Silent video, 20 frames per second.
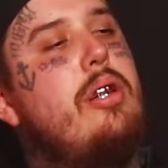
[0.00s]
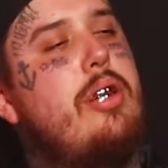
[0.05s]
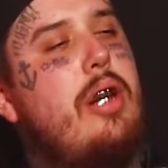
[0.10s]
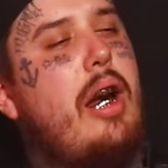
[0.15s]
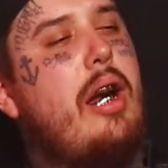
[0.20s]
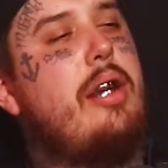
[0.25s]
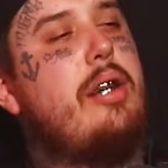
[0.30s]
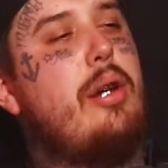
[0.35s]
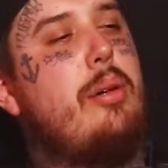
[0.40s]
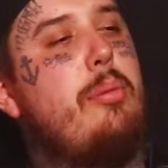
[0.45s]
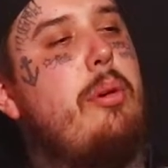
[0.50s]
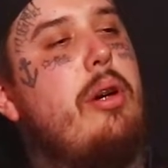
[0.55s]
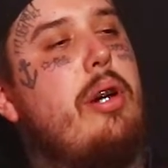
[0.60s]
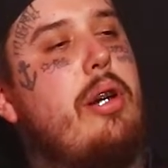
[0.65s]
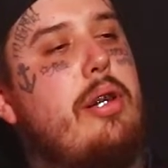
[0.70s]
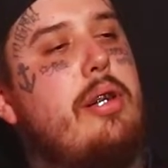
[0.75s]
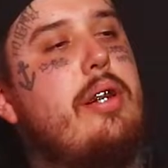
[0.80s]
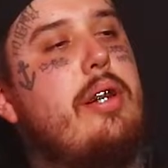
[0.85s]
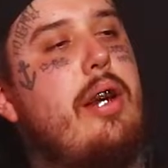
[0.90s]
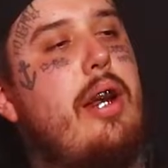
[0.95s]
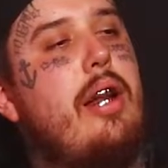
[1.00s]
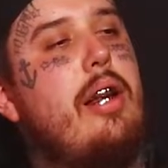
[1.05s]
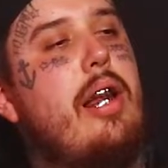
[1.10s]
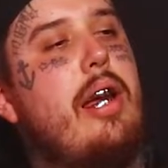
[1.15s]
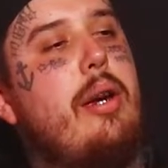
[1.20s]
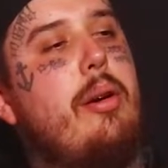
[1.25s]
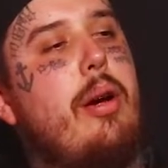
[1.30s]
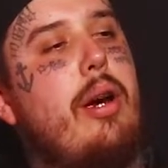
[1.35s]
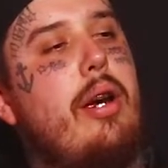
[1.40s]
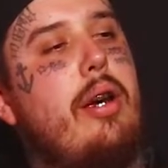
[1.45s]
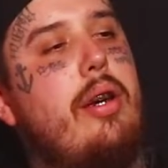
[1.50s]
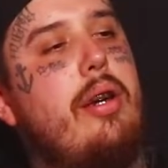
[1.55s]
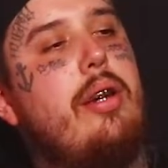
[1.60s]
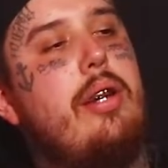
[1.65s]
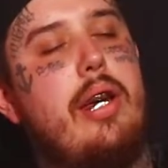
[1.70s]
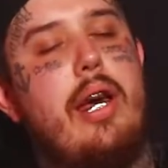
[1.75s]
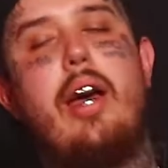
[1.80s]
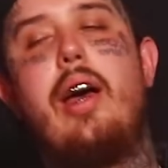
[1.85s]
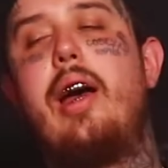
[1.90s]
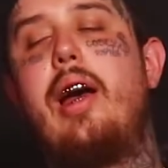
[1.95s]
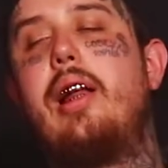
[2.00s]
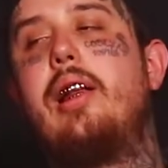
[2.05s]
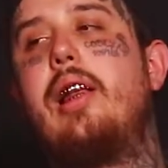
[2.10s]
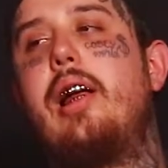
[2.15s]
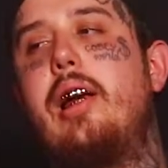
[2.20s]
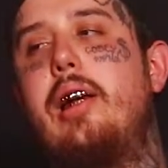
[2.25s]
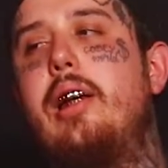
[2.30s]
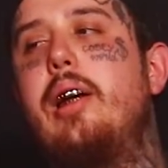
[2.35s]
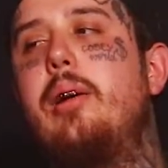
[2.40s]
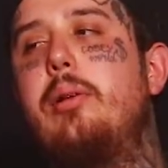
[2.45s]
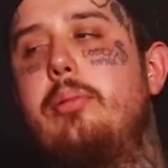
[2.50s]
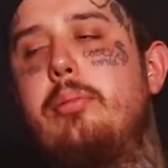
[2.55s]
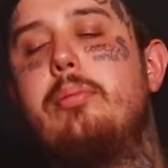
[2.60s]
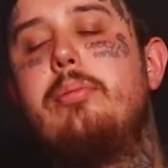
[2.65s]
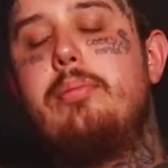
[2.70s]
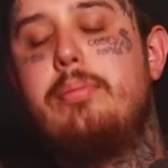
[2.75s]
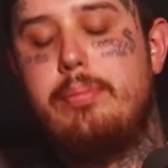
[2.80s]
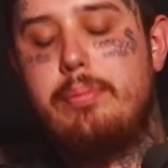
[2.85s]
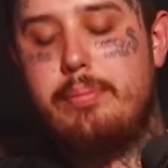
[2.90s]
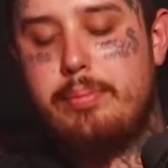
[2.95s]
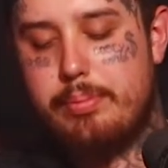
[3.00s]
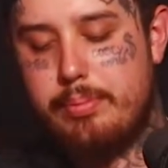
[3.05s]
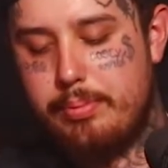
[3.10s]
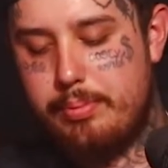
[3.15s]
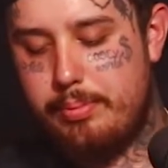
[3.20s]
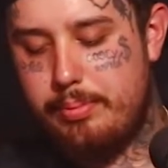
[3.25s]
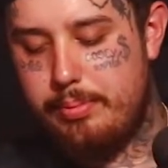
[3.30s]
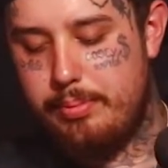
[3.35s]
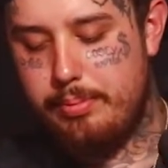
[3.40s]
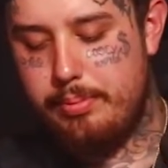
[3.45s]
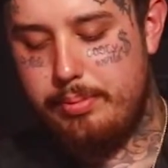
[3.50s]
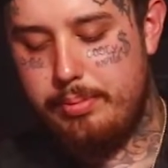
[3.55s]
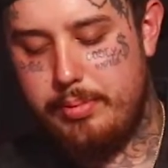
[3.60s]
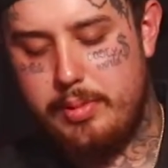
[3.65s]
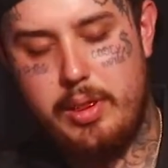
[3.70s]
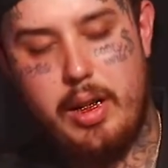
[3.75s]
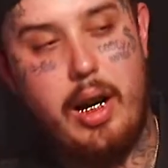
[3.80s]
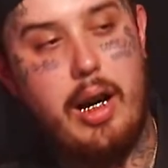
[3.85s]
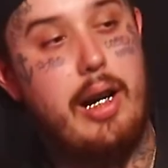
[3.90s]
Chinatown Market's in L.A. LA. Right? Yeah, LA. LA yeah. That's your people. Chinatown Market.